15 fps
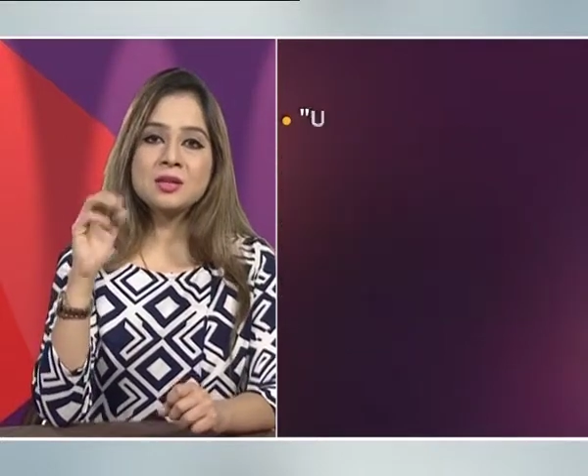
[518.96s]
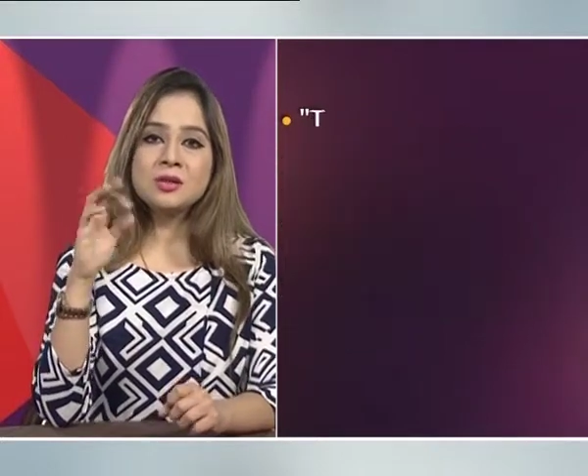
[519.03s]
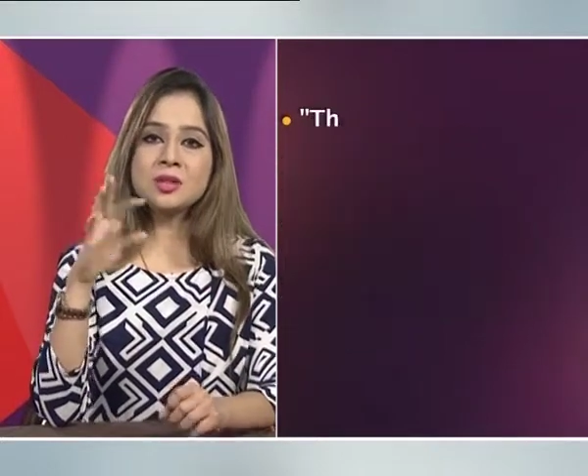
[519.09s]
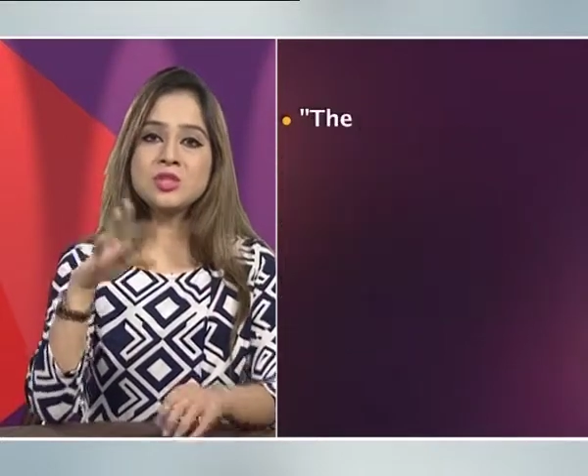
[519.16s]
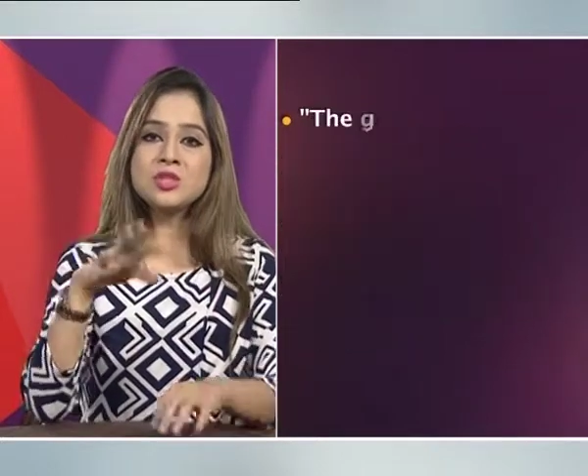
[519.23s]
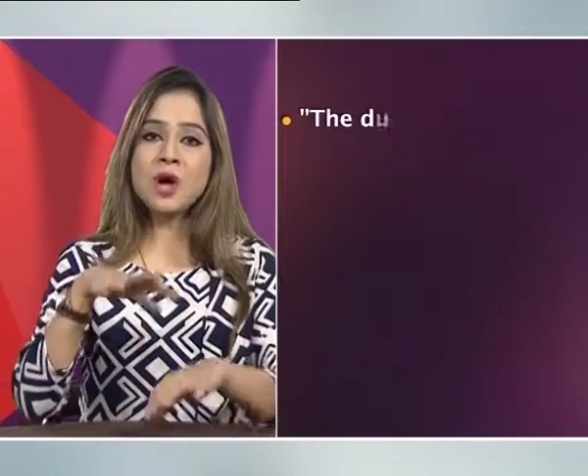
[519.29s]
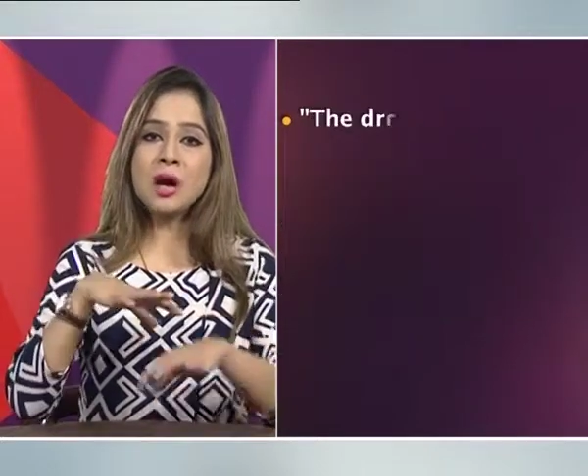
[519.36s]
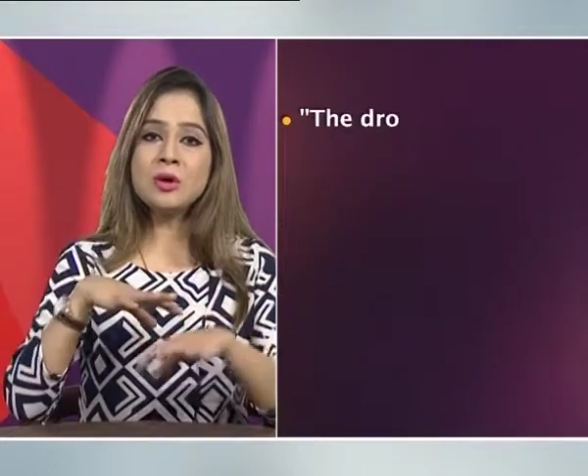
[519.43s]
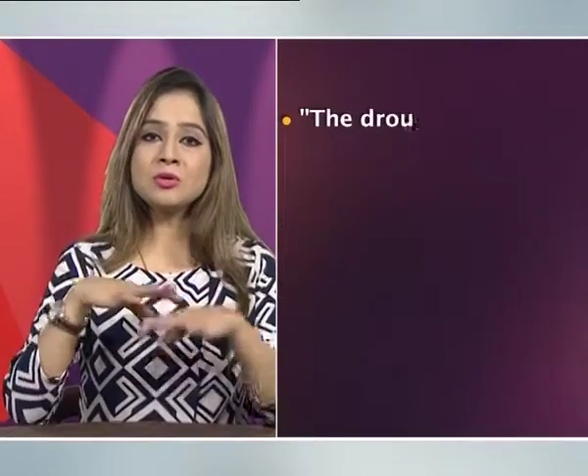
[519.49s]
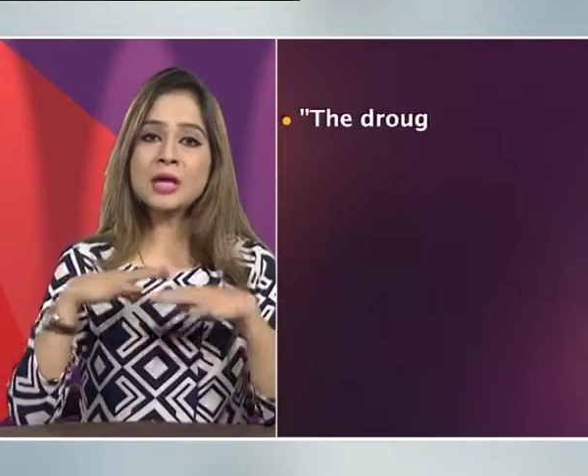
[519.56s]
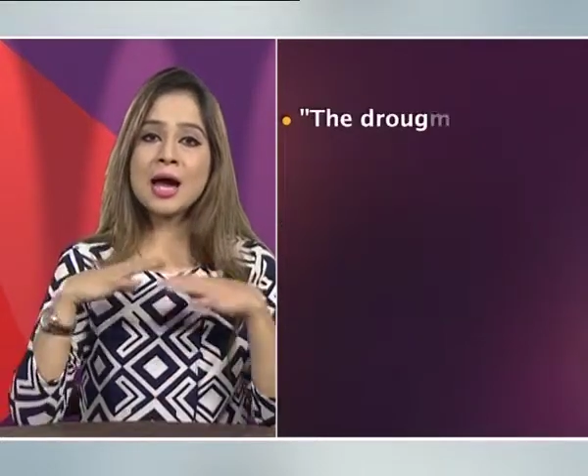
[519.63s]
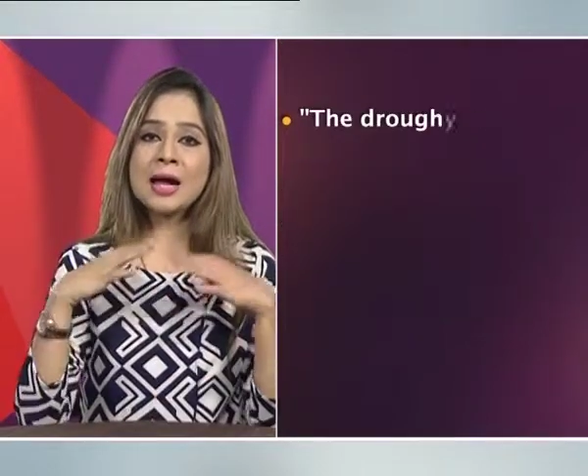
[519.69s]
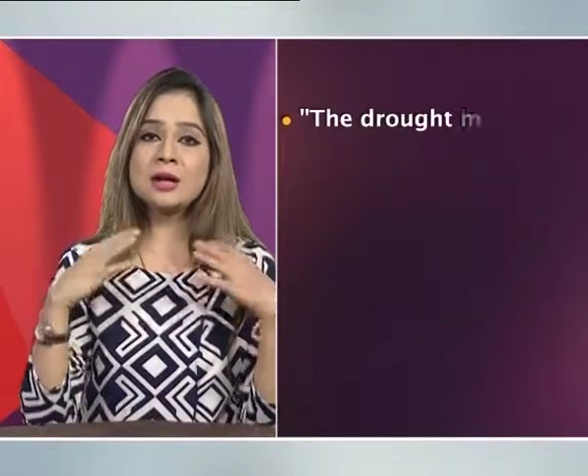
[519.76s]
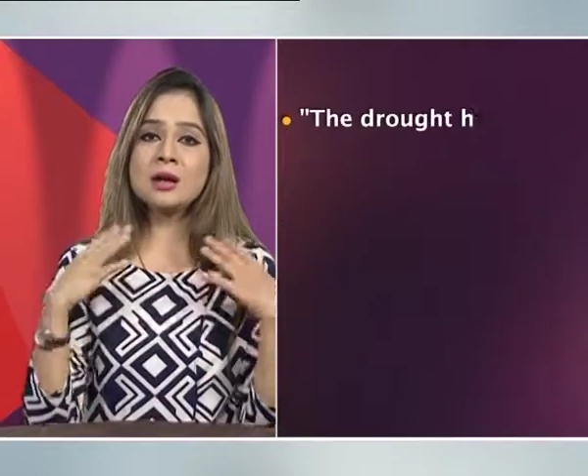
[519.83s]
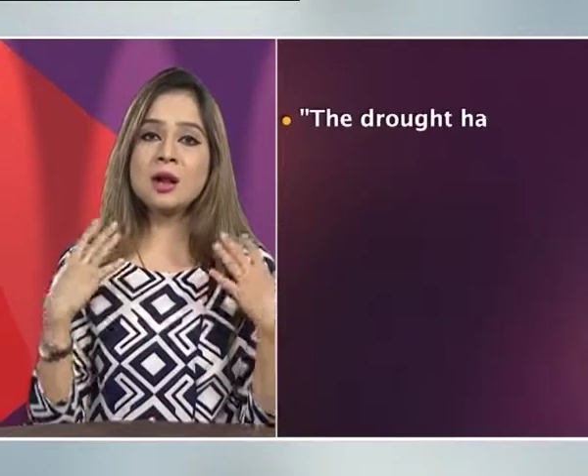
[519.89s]
The drought
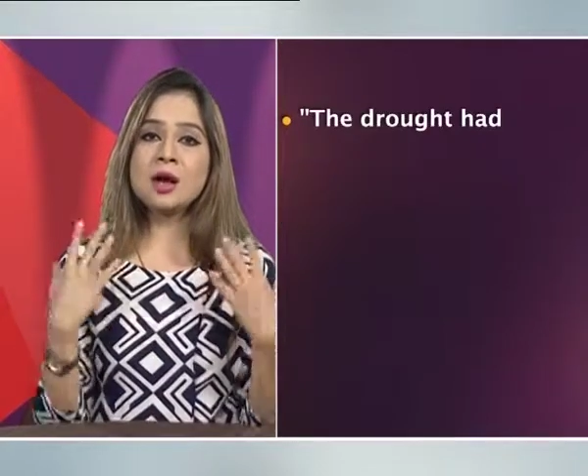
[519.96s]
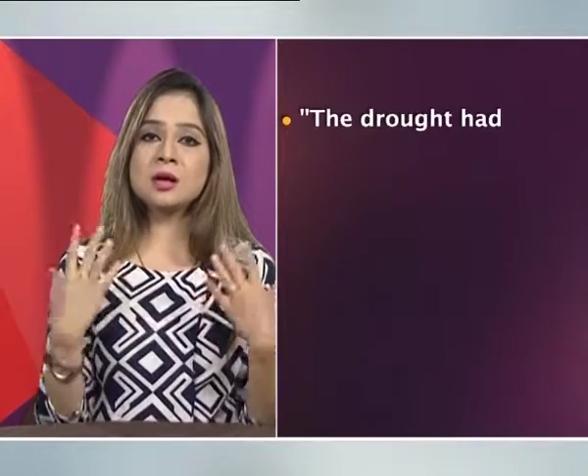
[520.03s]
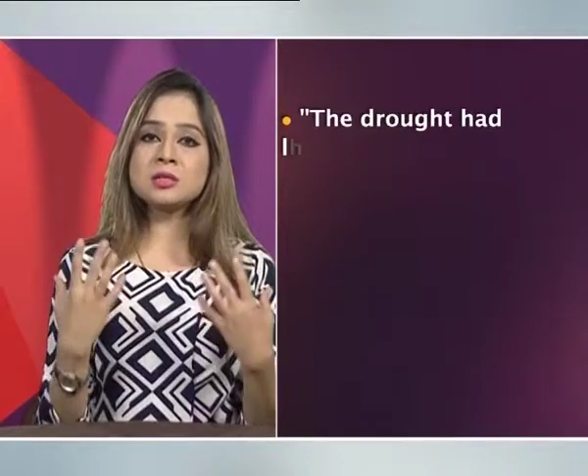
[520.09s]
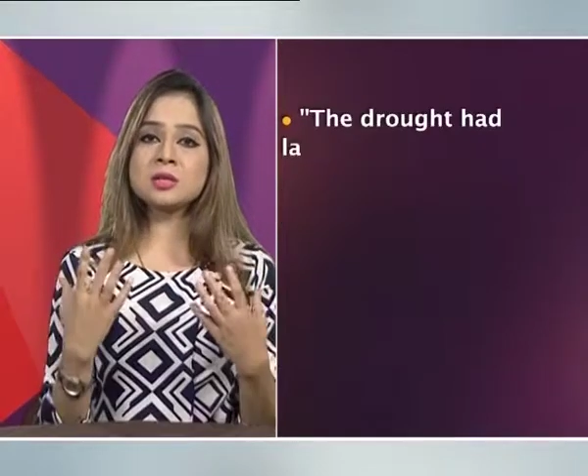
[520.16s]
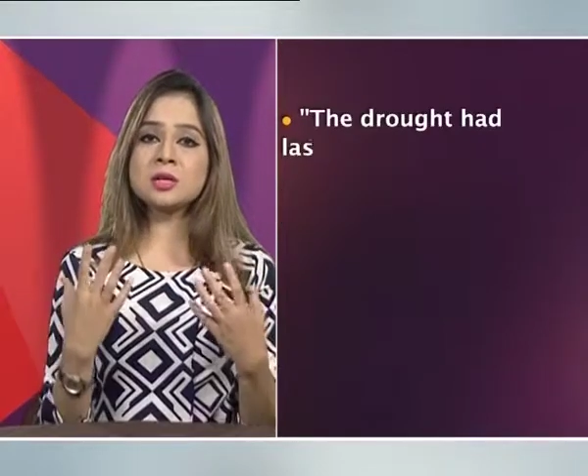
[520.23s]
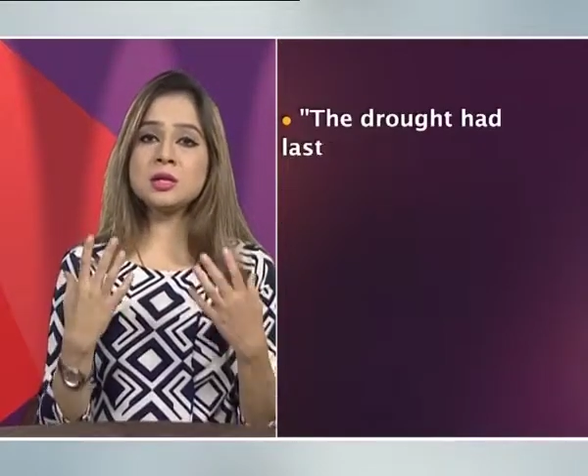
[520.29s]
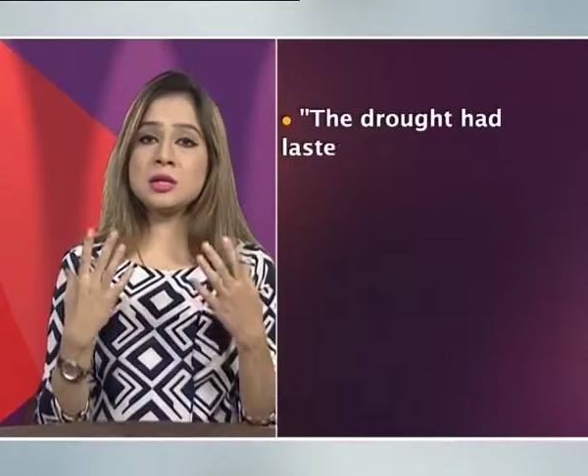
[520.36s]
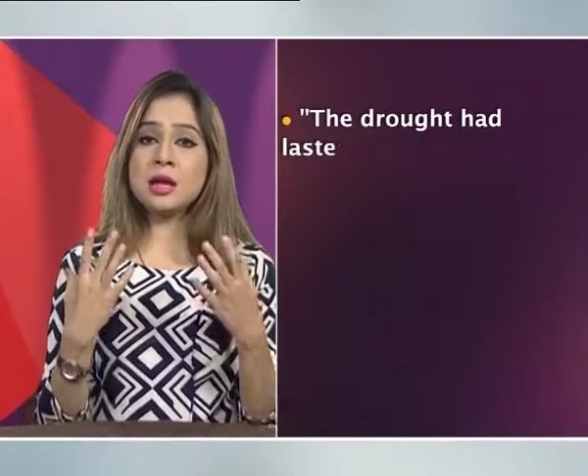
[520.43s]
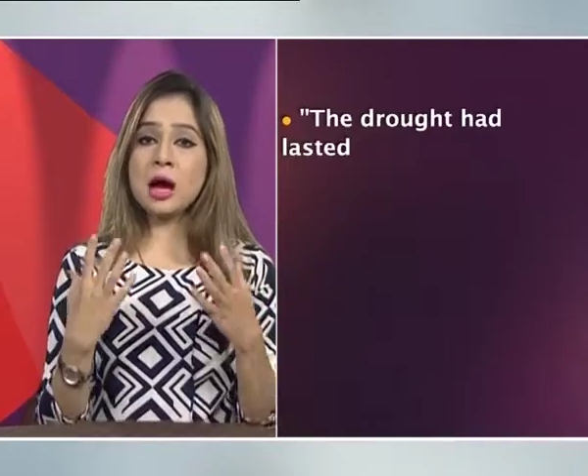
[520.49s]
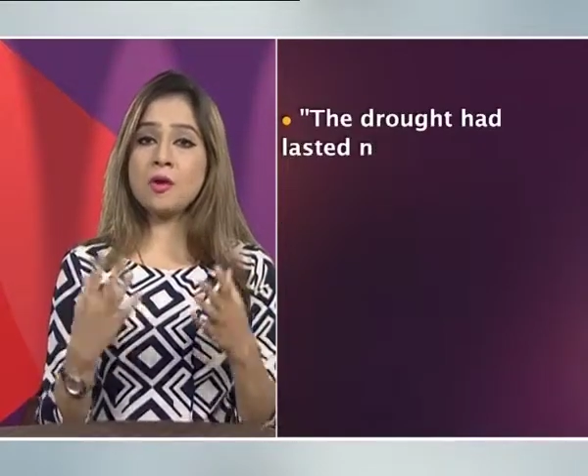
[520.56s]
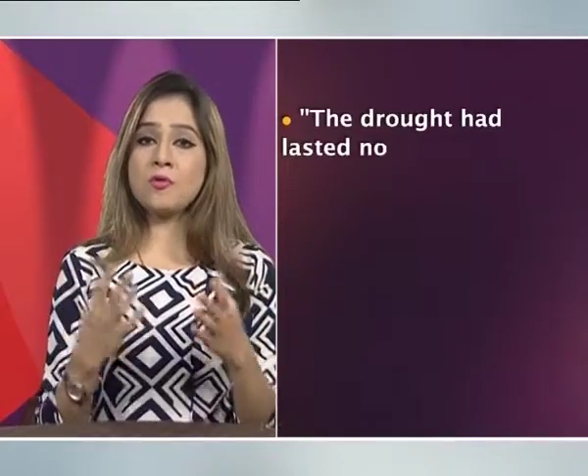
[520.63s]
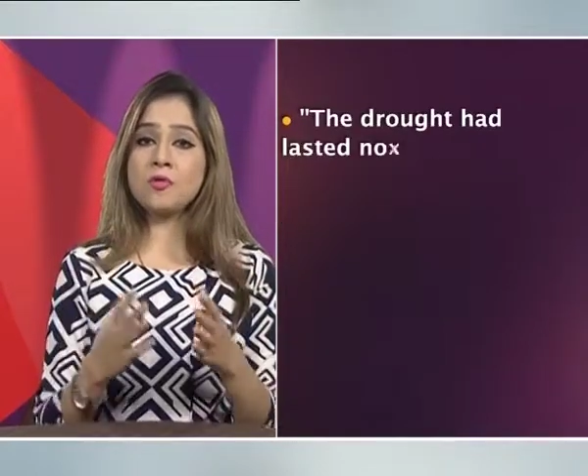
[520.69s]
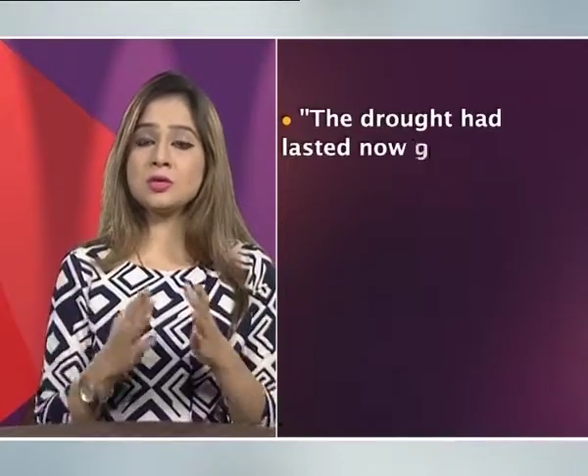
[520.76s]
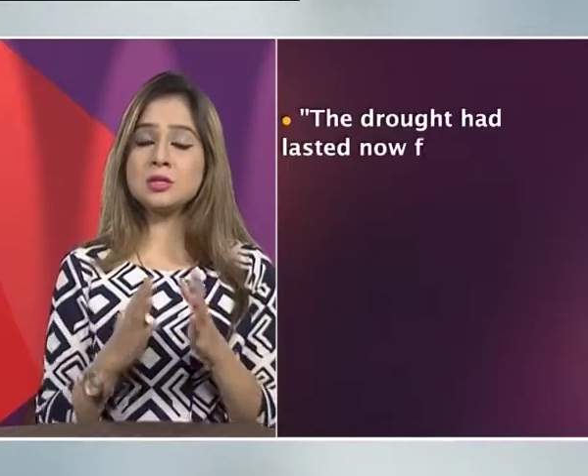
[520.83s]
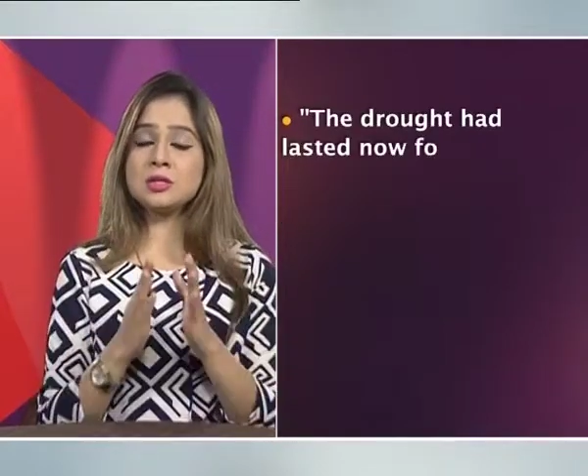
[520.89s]
had lasted
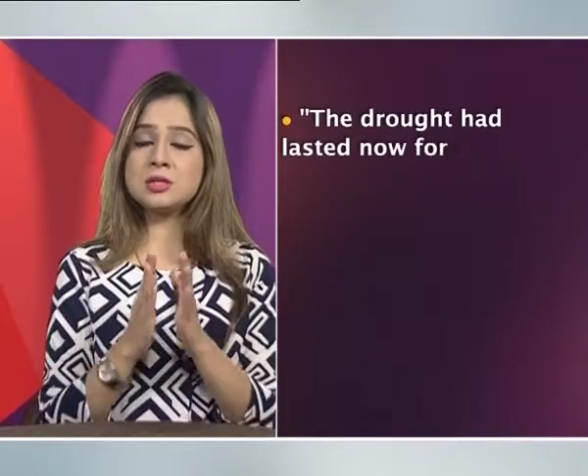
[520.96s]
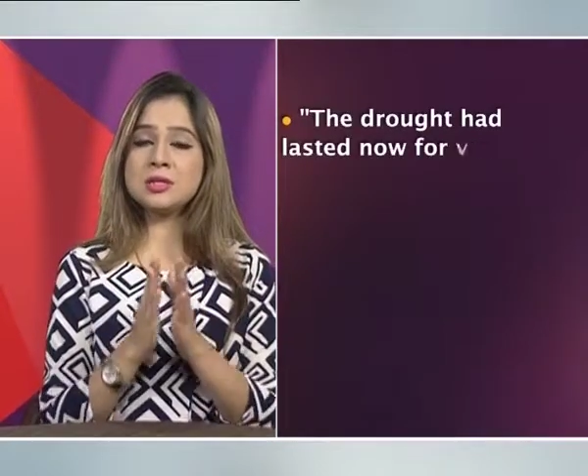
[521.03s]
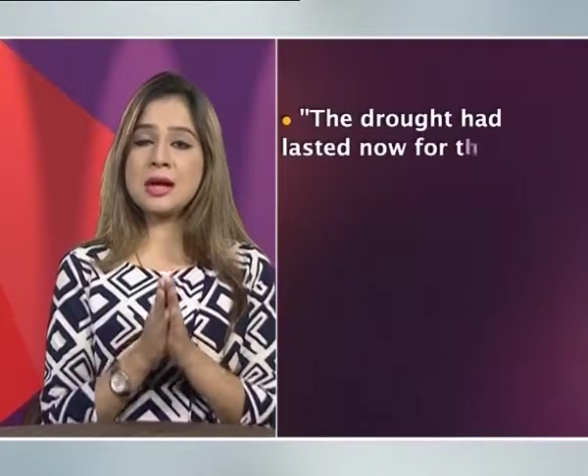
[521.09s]
now for